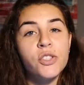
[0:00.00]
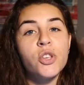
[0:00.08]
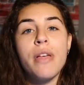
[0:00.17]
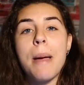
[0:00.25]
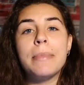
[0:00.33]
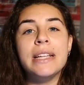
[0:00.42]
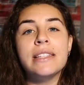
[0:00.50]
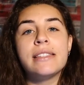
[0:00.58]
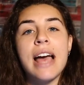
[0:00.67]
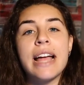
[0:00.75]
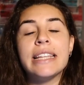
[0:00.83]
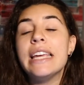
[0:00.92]
so that means
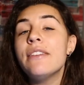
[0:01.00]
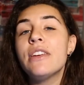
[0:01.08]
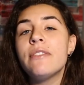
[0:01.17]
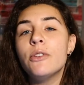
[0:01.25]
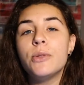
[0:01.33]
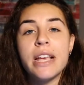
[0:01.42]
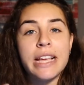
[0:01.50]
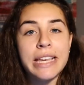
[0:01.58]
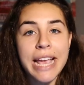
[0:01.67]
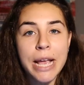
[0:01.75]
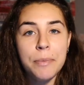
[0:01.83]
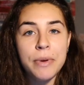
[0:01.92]
that even if you take an
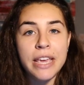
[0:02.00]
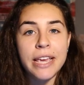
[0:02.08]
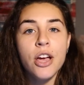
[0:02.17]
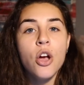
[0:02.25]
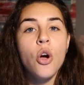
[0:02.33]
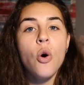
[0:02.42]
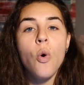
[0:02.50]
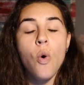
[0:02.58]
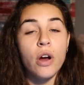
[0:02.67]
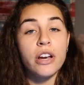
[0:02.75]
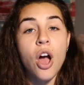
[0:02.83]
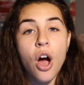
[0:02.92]
AP
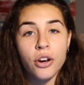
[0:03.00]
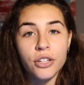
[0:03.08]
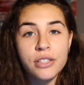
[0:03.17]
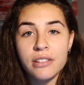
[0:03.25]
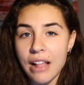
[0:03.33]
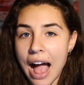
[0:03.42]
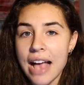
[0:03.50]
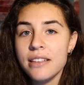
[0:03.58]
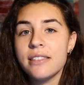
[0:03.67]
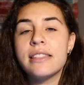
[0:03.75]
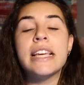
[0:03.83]
or an honors class,